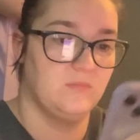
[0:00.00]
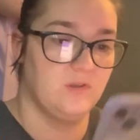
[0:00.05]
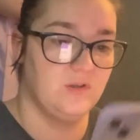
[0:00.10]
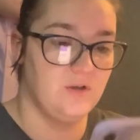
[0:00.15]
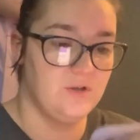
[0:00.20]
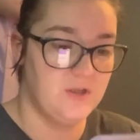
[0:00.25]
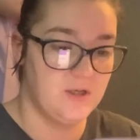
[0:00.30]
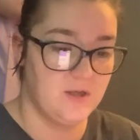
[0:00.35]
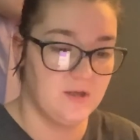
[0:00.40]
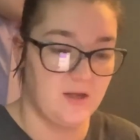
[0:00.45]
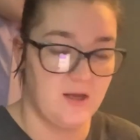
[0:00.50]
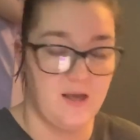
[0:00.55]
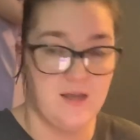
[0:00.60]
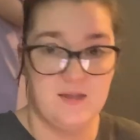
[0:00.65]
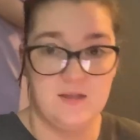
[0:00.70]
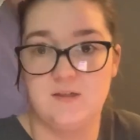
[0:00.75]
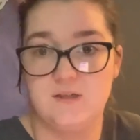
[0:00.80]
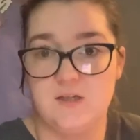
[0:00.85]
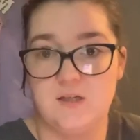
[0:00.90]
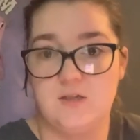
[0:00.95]
You didn't get
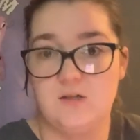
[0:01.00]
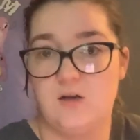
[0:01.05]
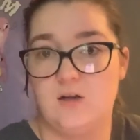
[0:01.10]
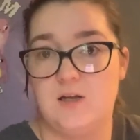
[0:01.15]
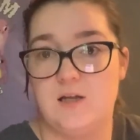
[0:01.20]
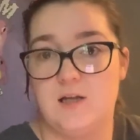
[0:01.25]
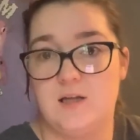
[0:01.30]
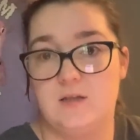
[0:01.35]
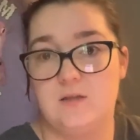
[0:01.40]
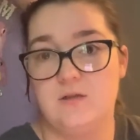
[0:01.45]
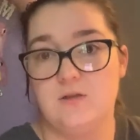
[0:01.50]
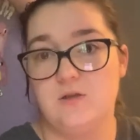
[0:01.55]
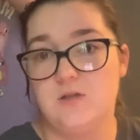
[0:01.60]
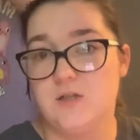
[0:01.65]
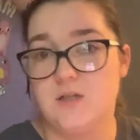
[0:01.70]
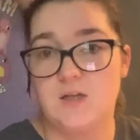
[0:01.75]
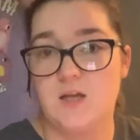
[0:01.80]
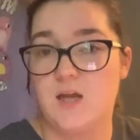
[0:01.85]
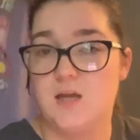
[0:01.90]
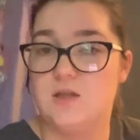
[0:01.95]
into tea, darling. You
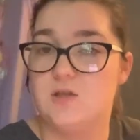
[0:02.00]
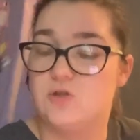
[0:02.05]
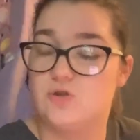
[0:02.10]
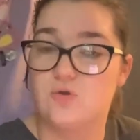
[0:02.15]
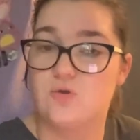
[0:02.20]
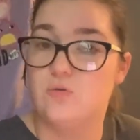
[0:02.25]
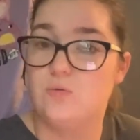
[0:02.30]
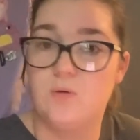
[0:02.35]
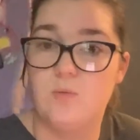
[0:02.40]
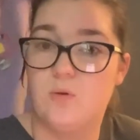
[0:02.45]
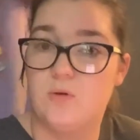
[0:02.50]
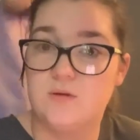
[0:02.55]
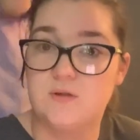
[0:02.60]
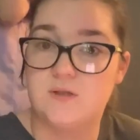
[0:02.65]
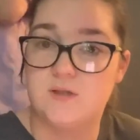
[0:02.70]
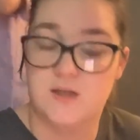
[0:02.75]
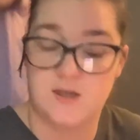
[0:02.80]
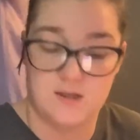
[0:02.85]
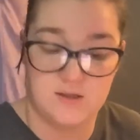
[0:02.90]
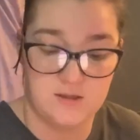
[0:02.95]
didn't get the school we
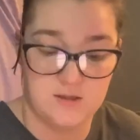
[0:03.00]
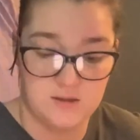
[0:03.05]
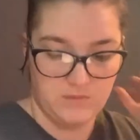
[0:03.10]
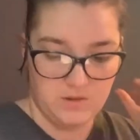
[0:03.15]
wanted.